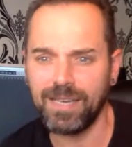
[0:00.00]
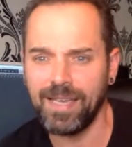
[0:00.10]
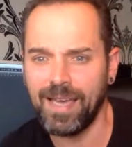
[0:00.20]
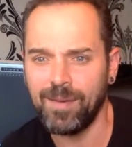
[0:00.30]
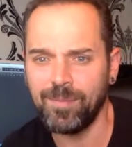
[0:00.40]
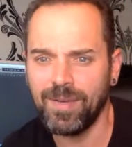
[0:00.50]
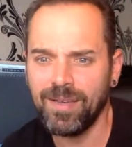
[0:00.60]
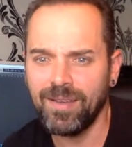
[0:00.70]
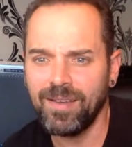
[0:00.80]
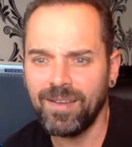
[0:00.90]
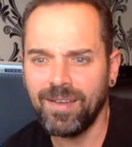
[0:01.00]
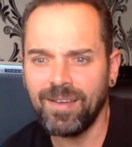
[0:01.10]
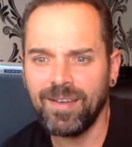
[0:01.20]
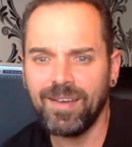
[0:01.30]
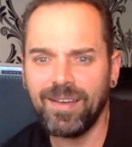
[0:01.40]
I am,
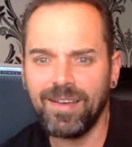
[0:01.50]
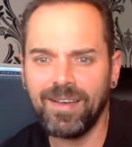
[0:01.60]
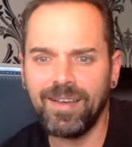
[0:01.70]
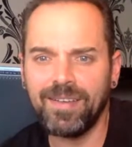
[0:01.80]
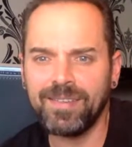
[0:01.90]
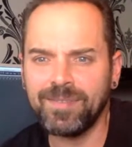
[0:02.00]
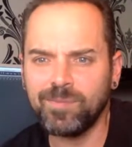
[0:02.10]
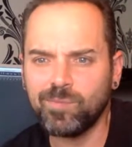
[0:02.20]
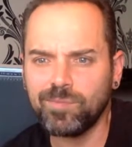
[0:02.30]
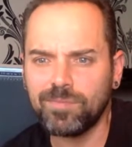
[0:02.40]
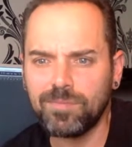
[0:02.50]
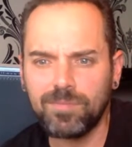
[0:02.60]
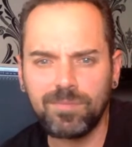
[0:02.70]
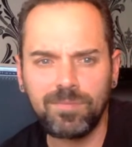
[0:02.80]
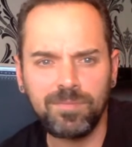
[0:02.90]
and
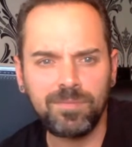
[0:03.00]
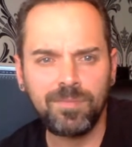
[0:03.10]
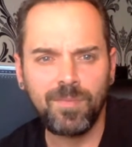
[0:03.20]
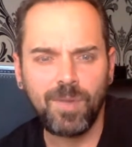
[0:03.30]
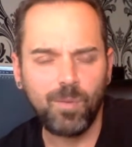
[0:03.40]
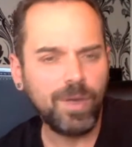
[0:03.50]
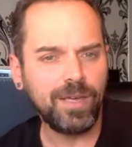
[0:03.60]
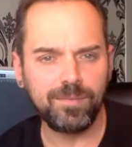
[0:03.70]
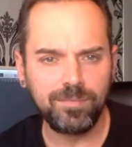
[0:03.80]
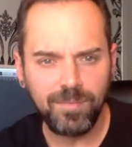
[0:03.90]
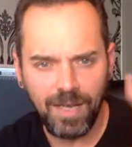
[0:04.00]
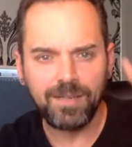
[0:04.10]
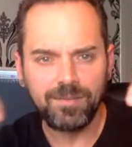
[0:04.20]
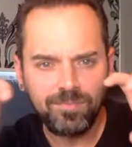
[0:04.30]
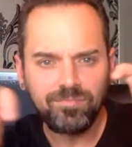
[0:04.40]
we could
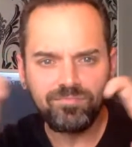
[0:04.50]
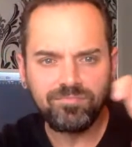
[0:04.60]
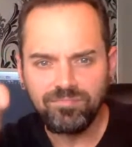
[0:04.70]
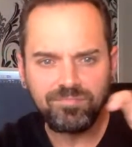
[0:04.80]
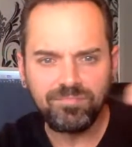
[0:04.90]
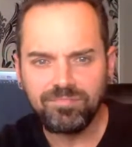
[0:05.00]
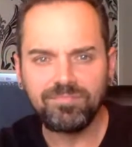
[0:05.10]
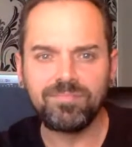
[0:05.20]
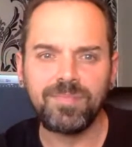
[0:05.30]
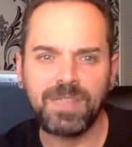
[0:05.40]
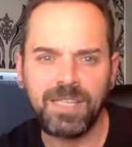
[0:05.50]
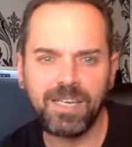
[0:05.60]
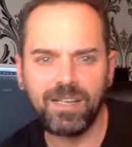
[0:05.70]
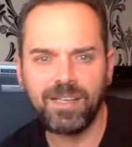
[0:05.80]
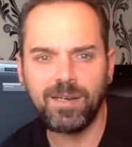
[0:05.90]
like
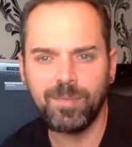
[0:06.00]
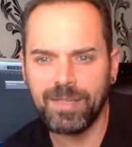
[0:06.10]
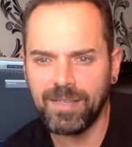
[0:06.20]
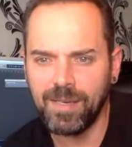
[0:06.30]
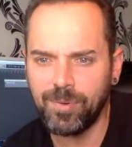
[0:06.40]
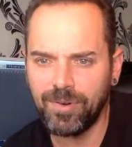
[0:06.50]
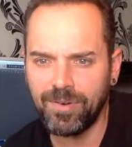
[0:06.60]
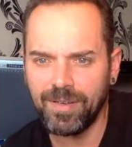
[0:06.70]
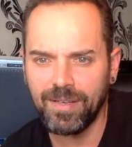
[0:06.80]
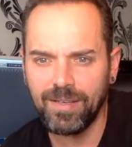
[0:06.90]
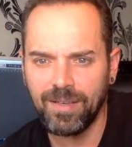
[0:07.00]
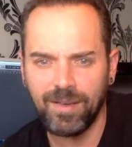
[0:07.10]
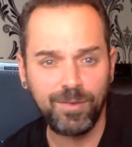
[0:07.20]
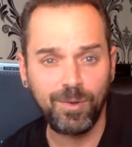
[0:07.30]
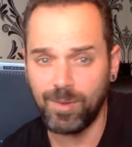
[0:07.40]
dig a little bit deeper.
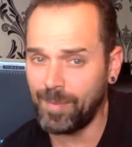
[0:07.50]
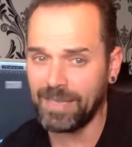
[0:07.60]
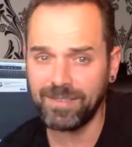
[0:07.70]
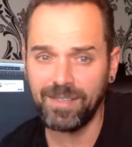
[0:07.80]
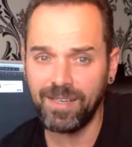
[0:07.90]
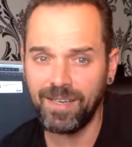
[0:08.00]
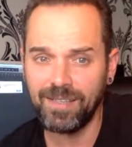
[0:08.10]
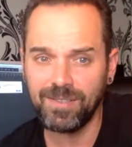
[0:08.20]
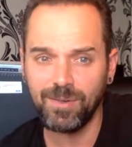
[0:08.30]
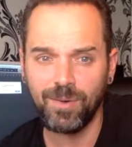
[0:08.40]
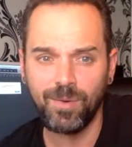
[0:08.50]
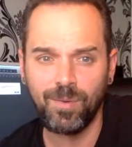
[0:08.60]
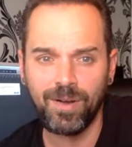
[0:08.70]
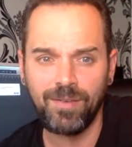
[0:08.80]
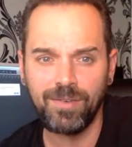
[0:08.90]
You're the master here, so
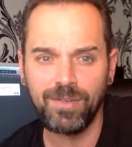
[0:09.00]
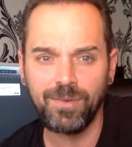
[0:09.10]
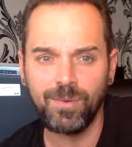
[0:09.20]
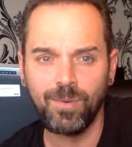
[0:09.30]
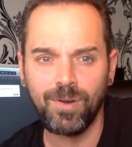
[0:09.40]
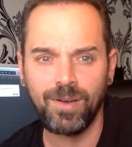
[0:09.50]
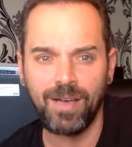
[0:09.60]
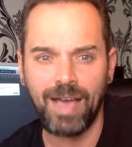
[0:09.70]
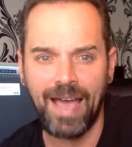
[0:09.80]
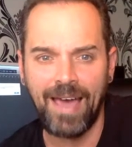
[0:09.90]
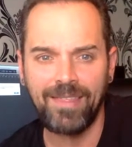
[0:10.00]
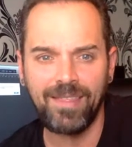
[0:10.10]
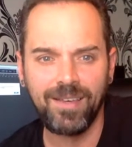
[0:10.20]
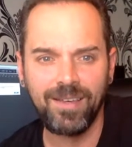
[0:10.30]
whatever you wanna add,